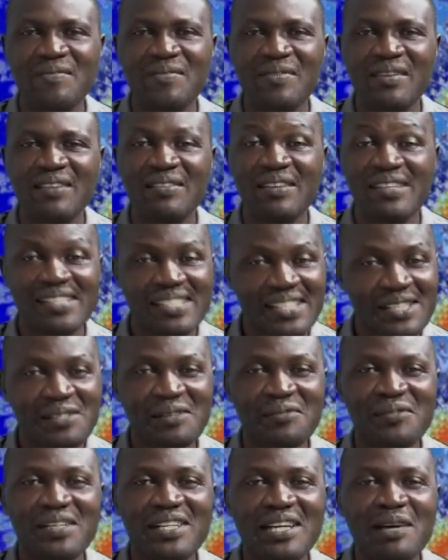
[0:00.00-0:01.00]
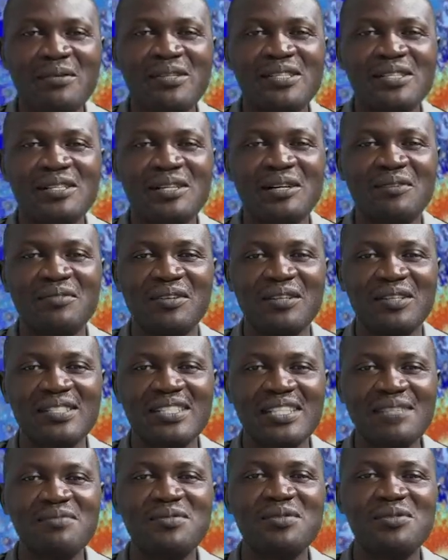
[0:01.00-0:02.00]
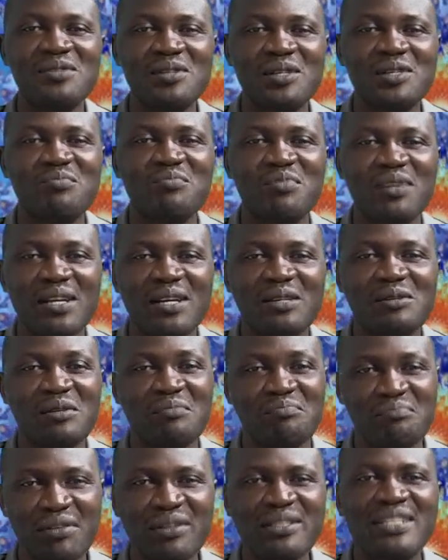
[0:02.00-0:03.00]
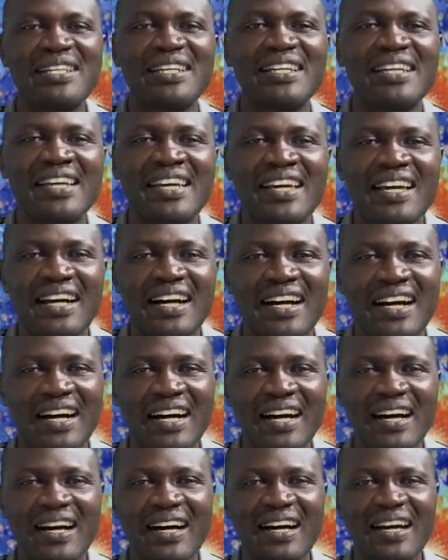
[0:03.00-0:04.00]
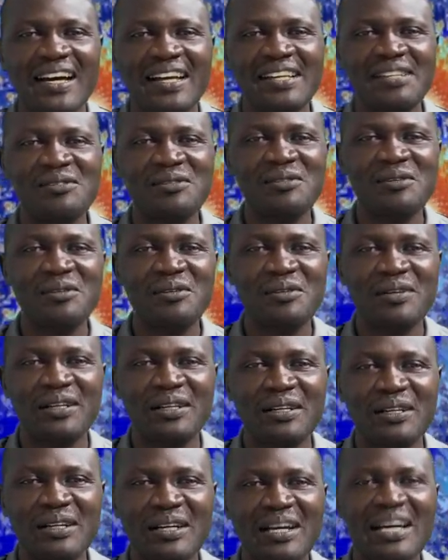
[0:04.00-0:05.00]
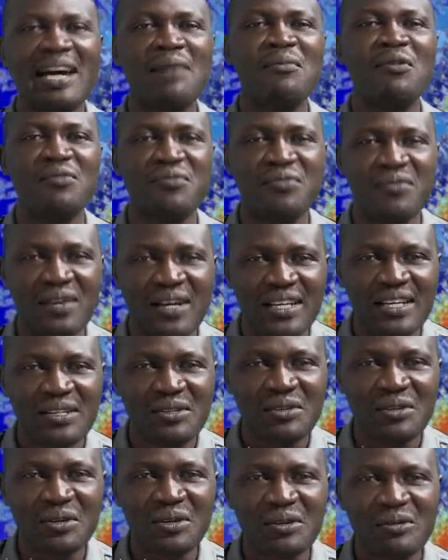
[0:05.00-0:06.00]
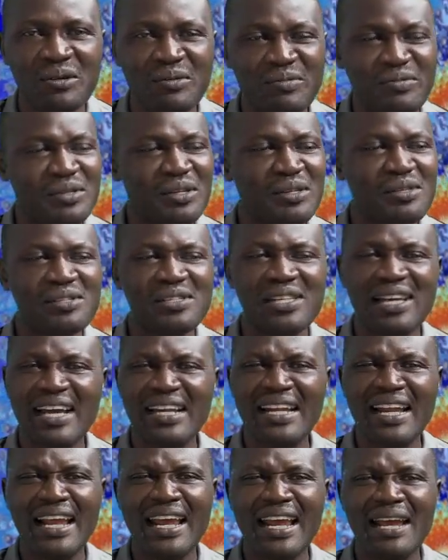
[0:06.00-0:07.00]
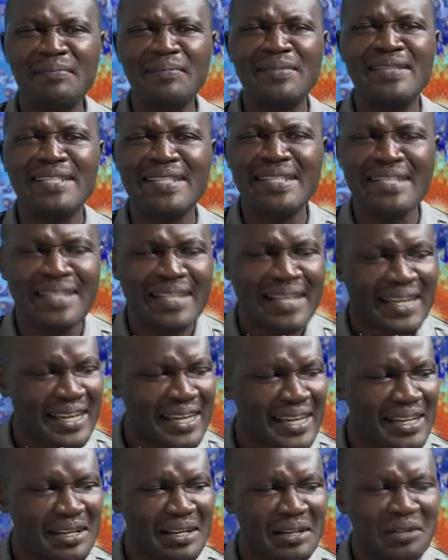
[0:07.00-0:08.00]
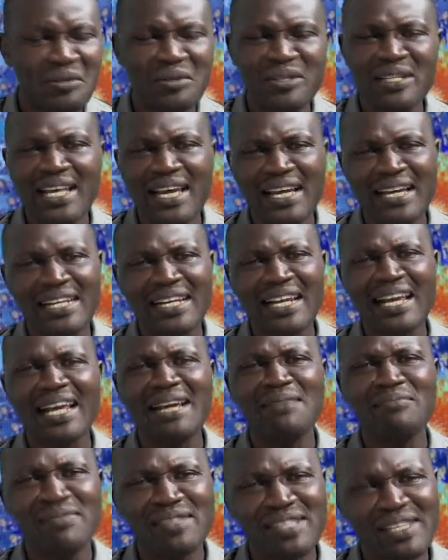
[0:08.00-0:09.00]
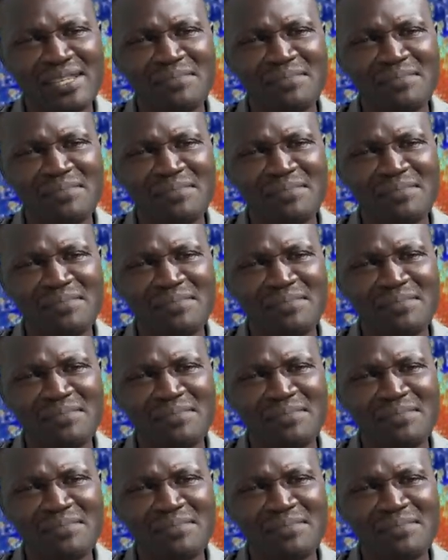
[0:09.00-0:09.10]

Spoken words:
The seat of the deputy governor seems to just be a robotic, a camouflage, of just an empty, it looks like an empty